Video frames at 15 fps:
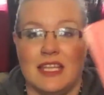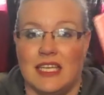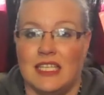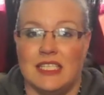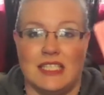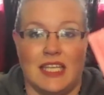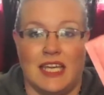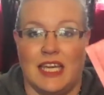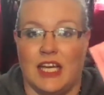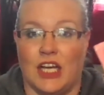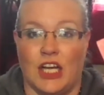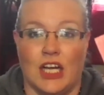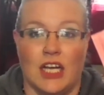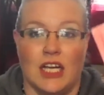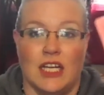things
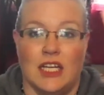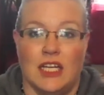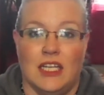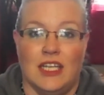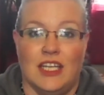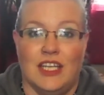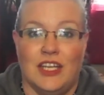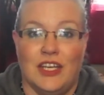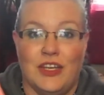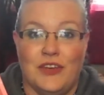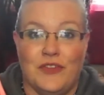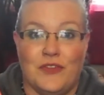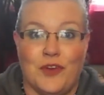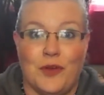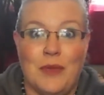here
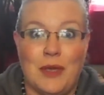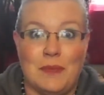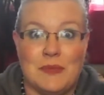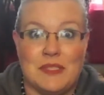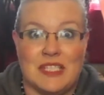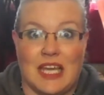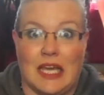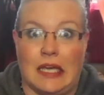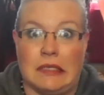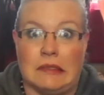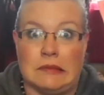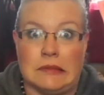from Ipsy.